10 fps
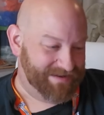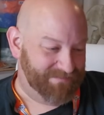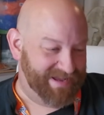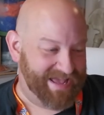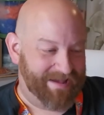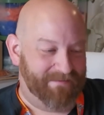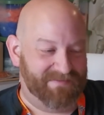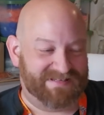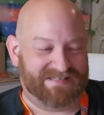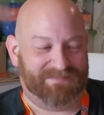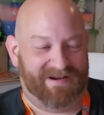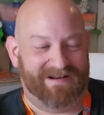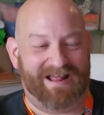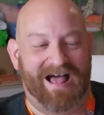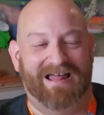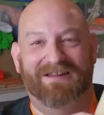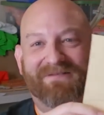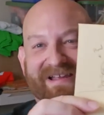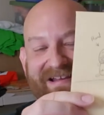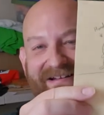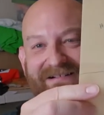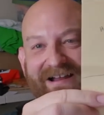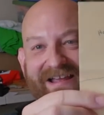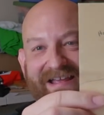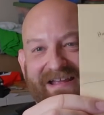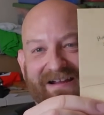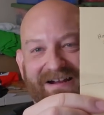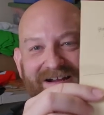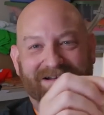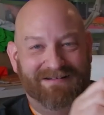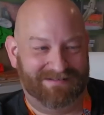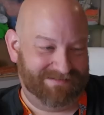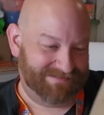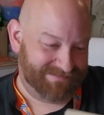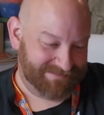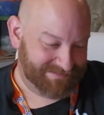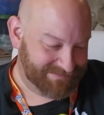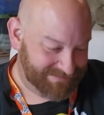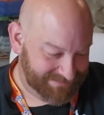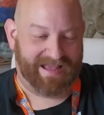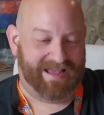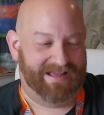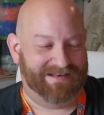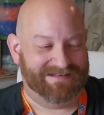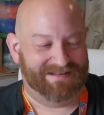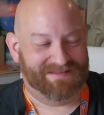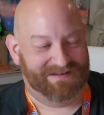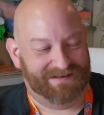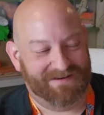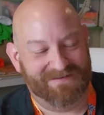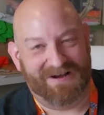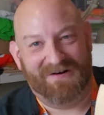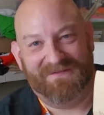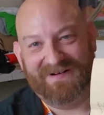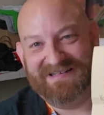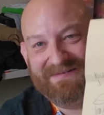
And then we have Spirit Halloween right here. And the logo for